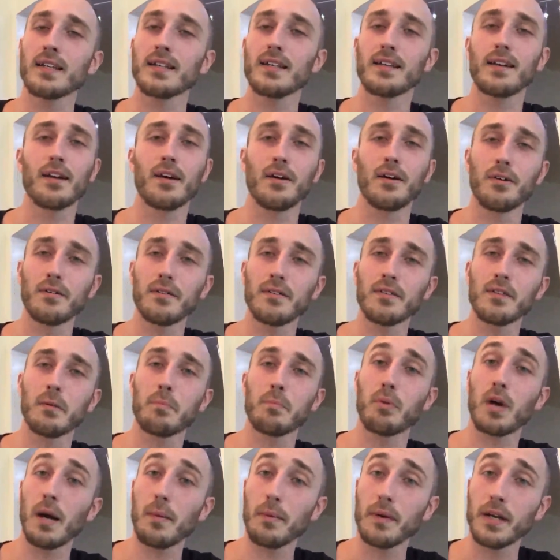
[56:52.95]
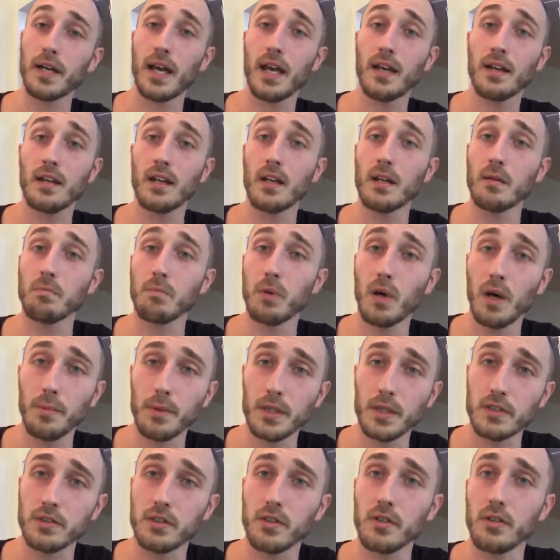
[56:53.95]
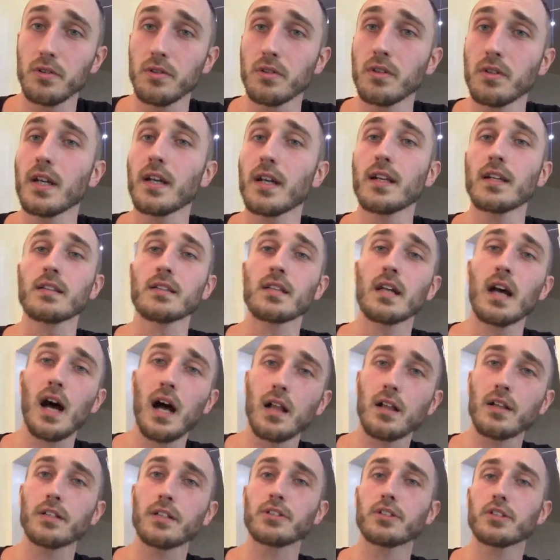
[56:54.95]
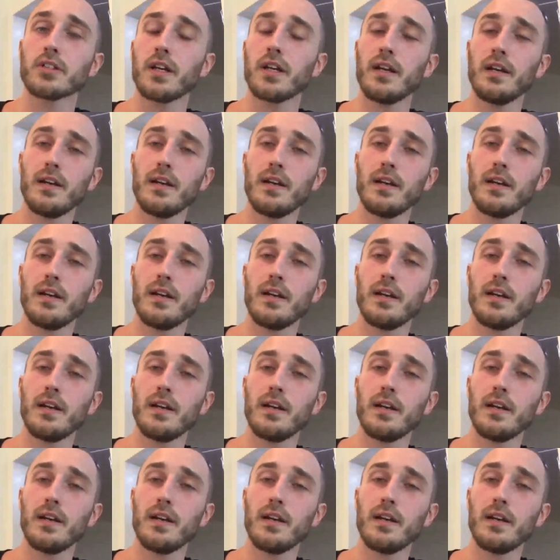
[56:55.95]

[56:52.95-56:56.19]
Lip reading: the propaganda in public school and in college,